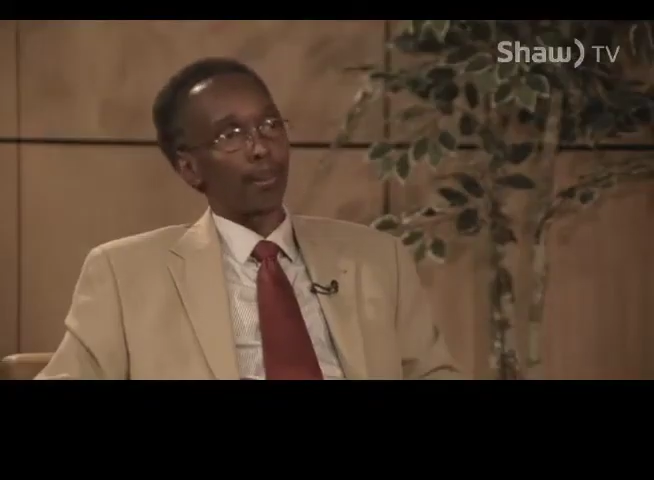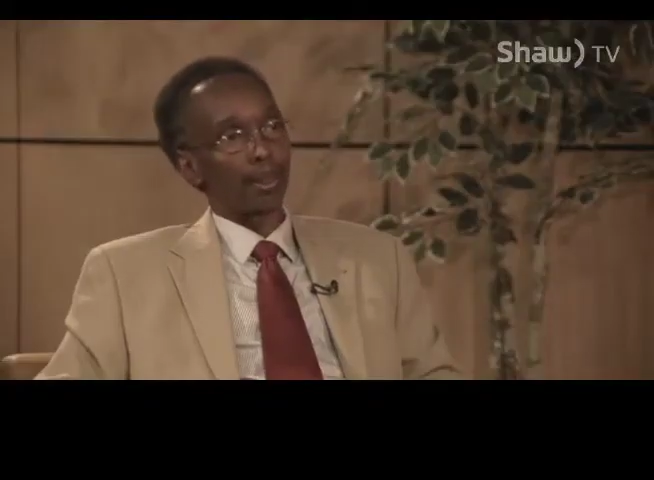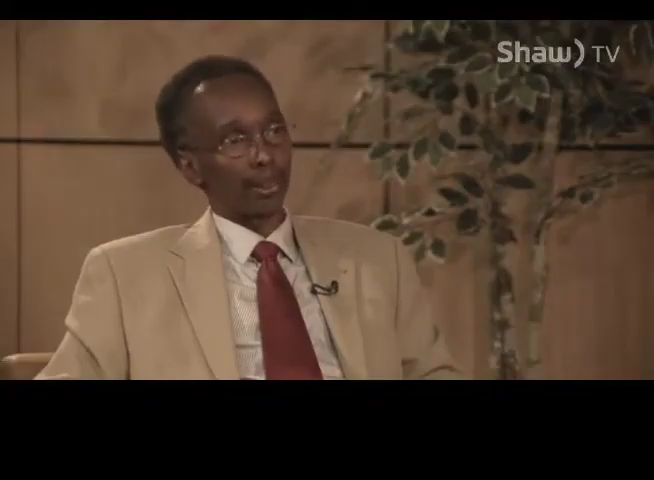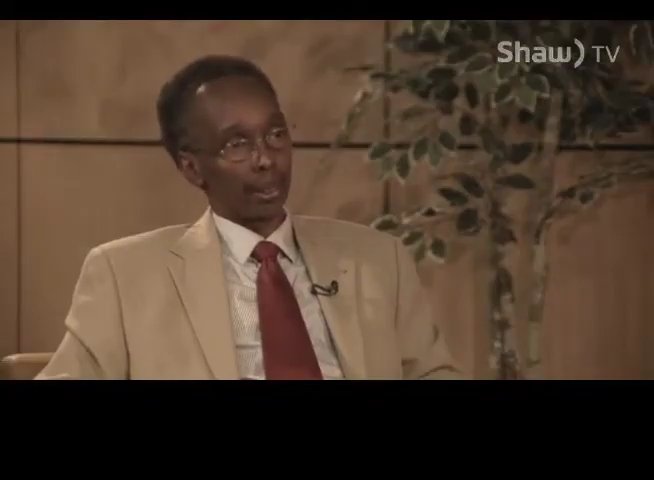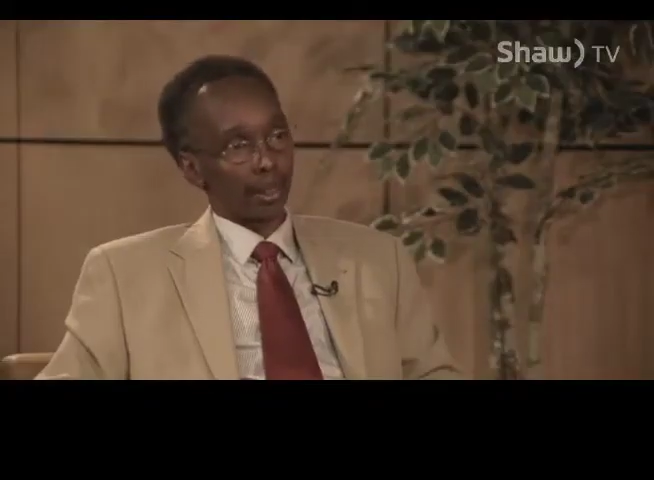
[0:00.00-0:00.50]

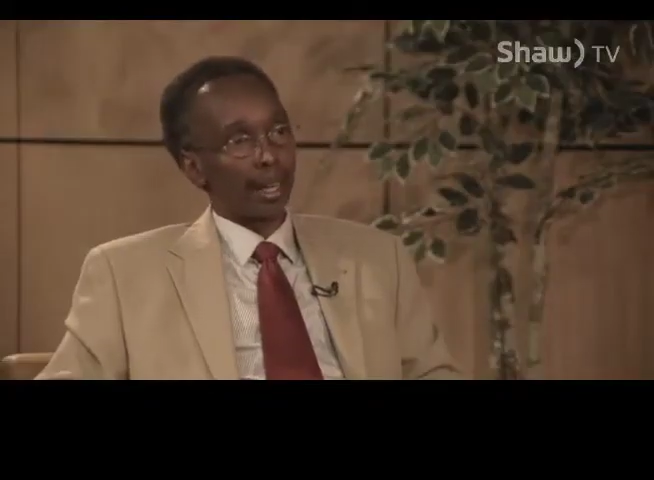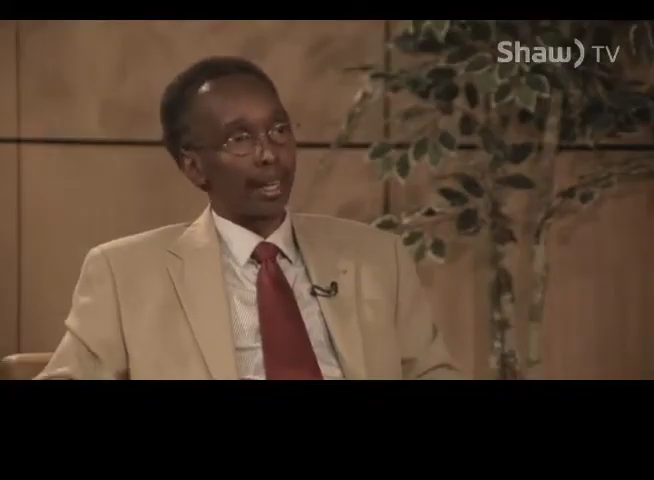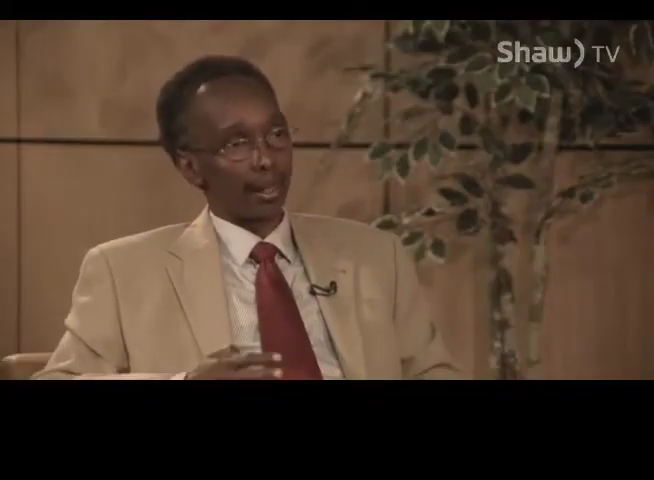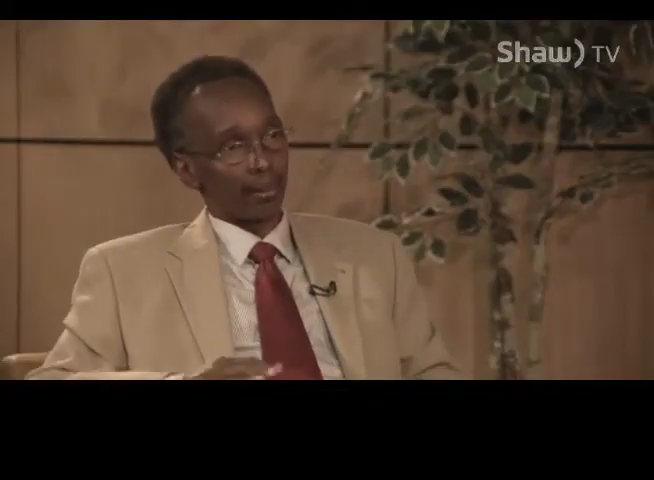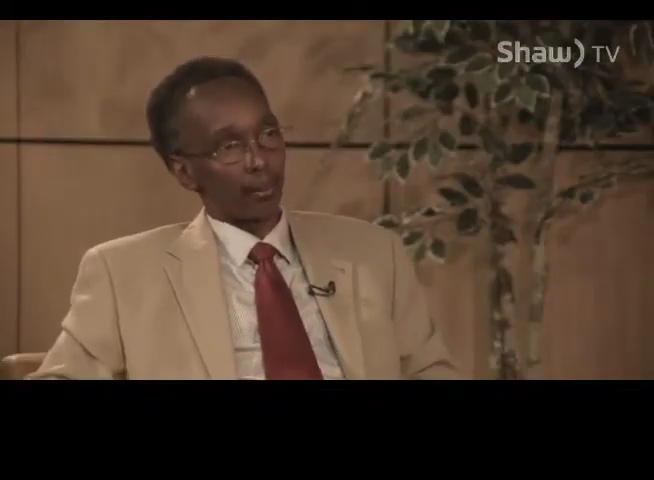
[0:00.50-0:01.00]
mentioned and
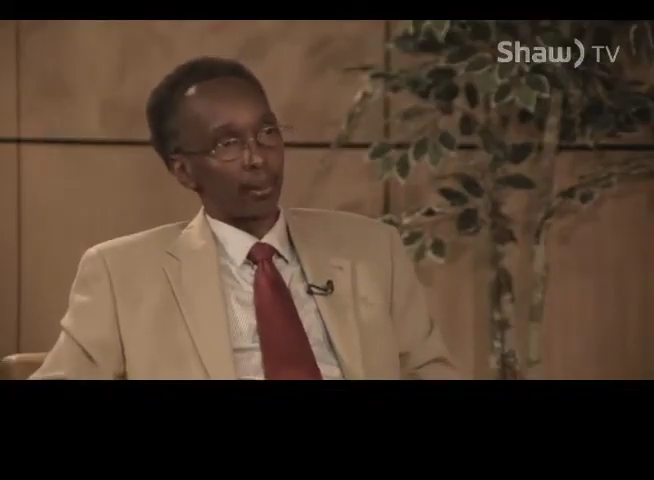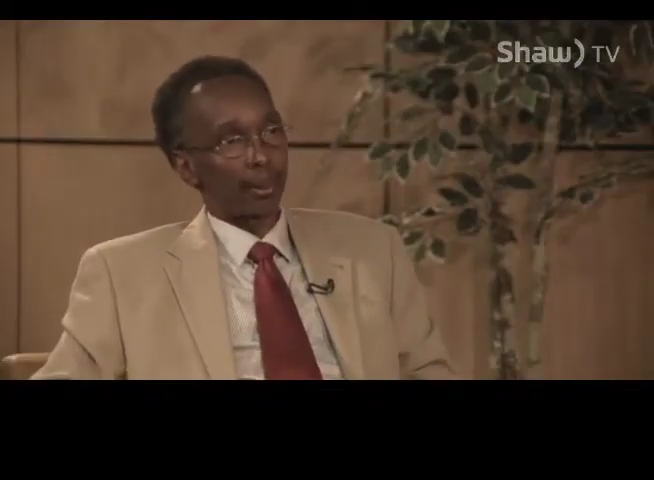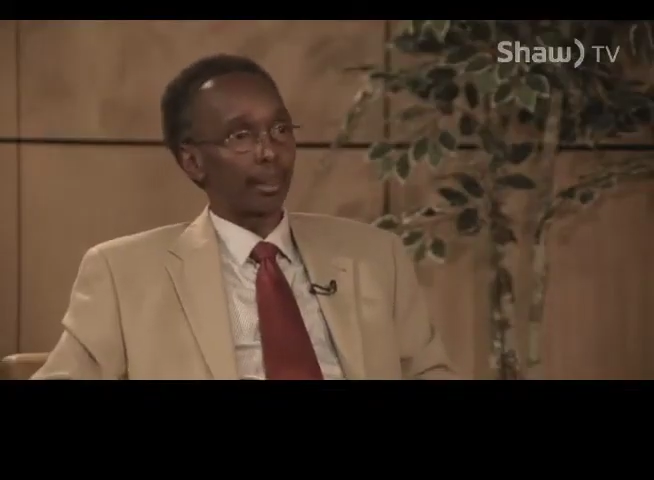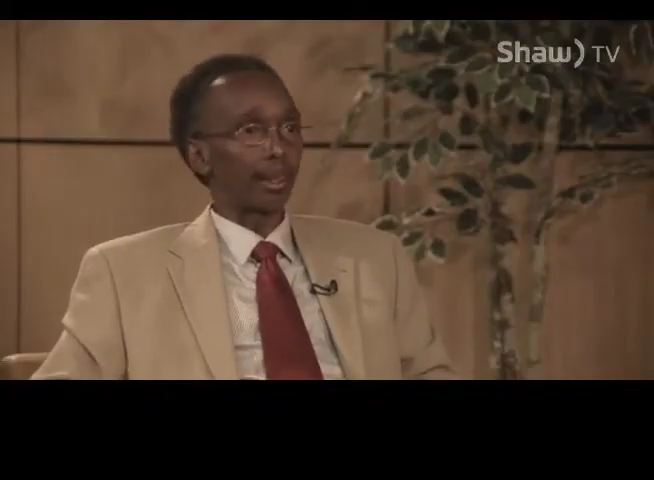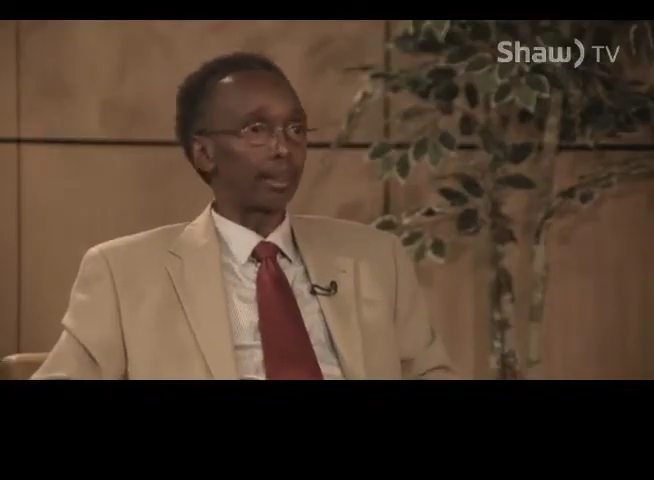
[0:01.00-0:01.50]
added what
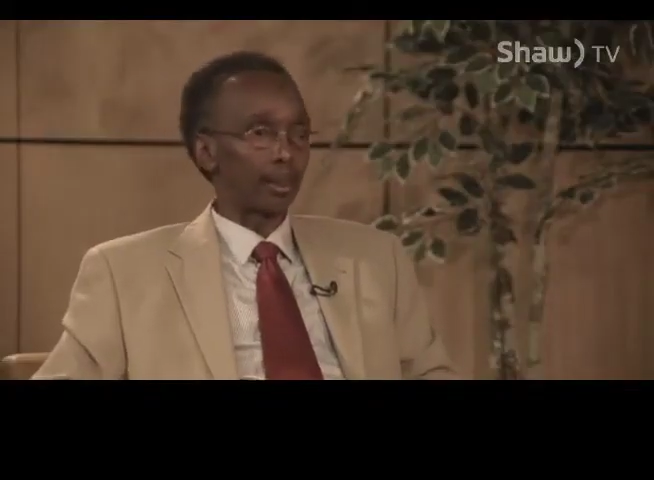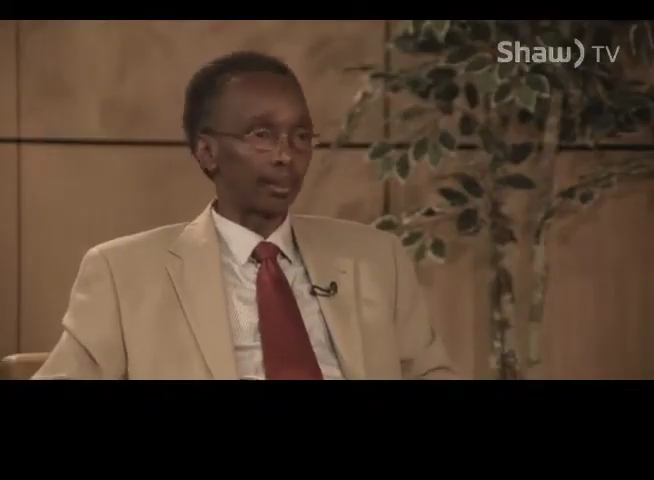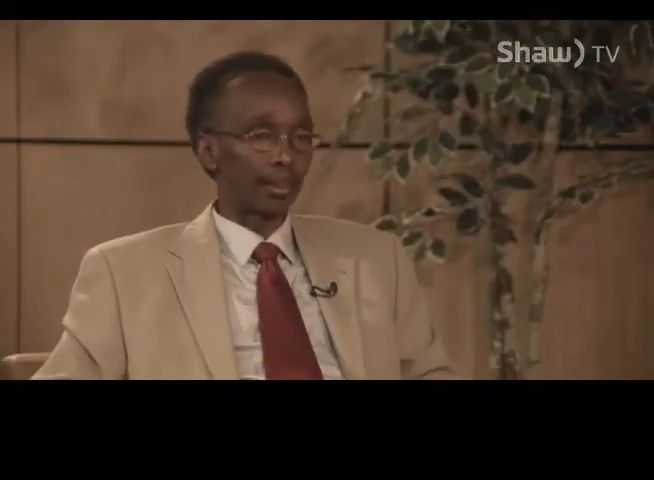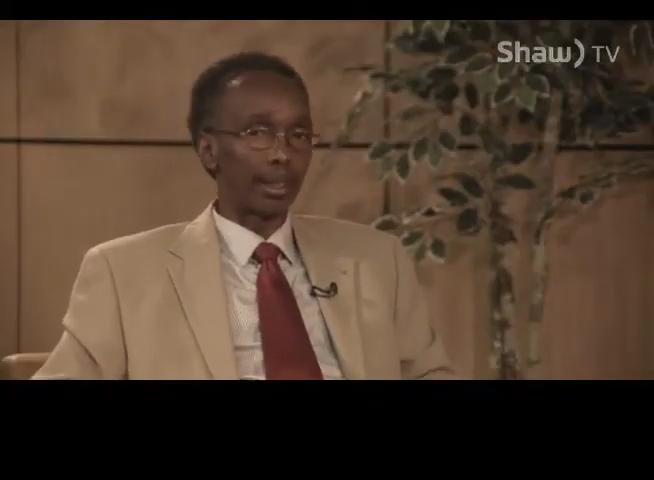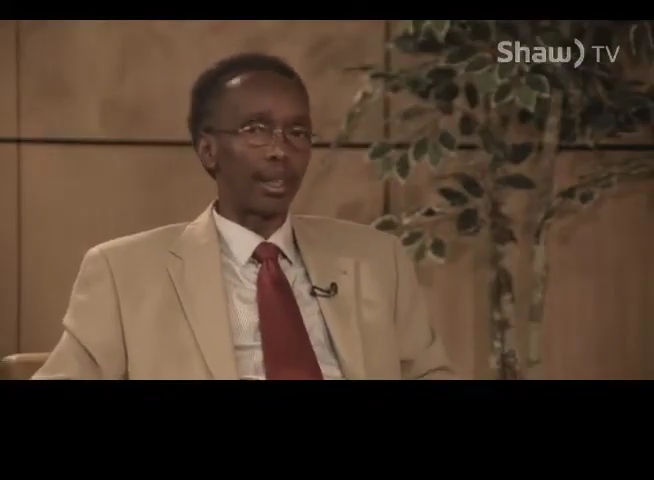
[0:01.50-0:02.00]

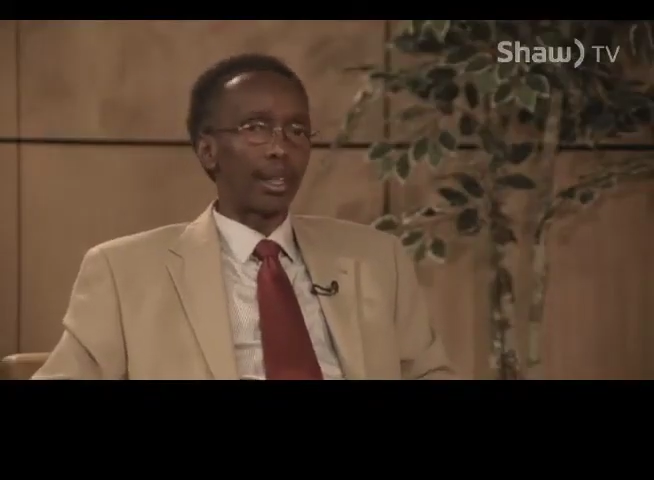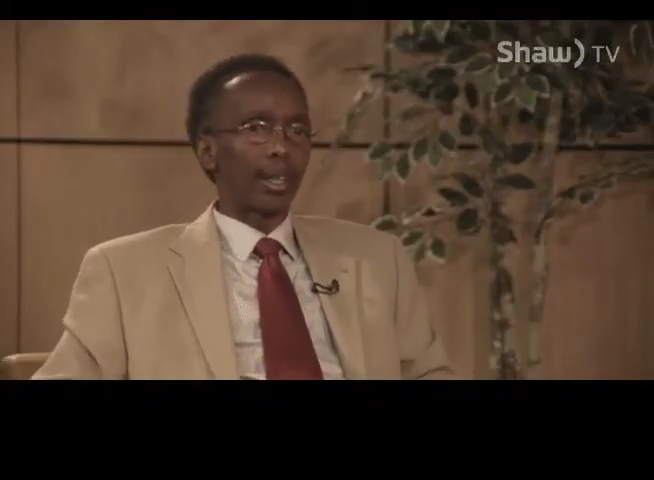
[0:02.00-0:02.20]
Tom said.